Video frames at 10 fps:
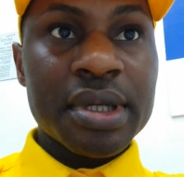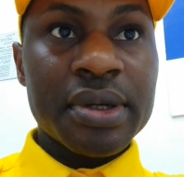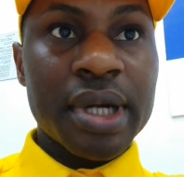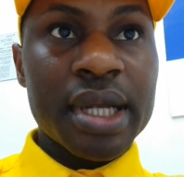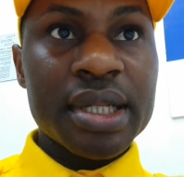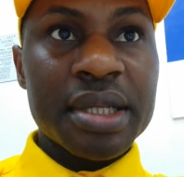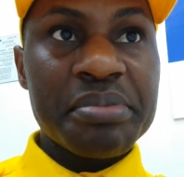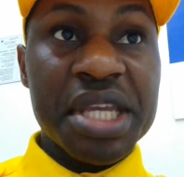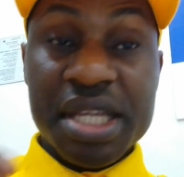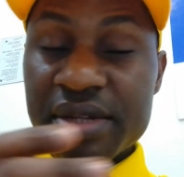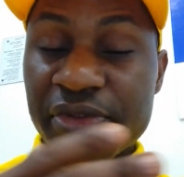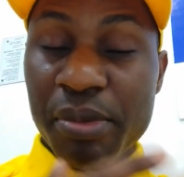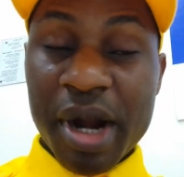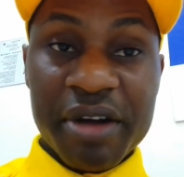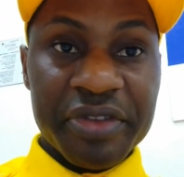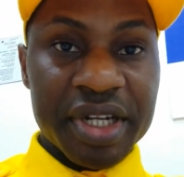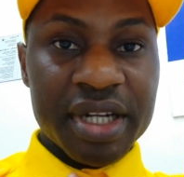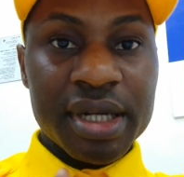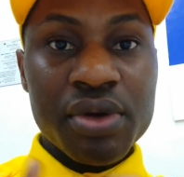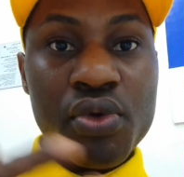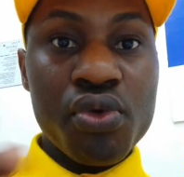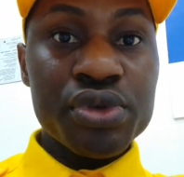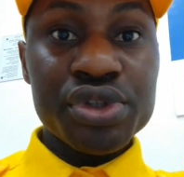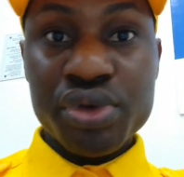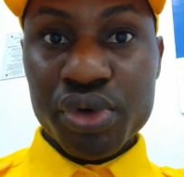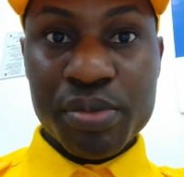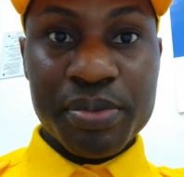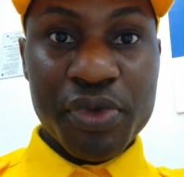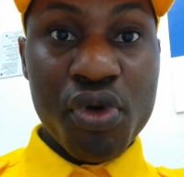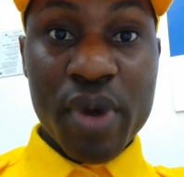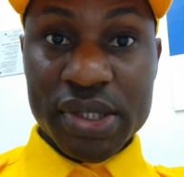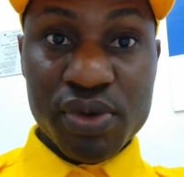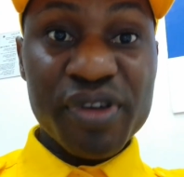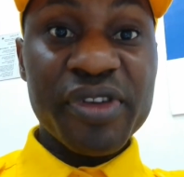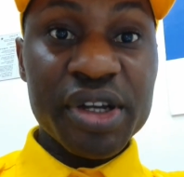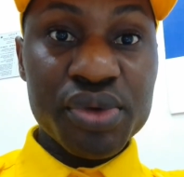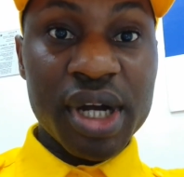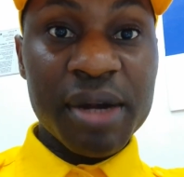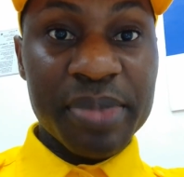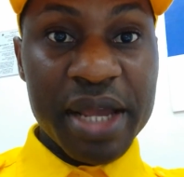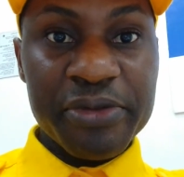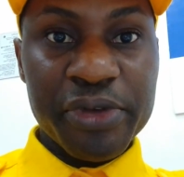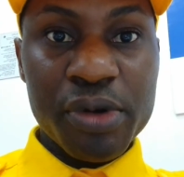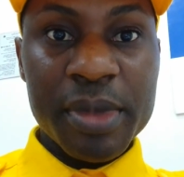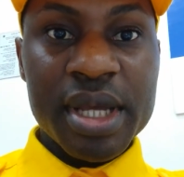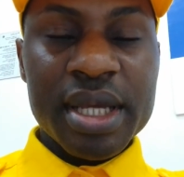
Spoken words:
Alright, being from Africa or Europe or wheresoever you are applying from,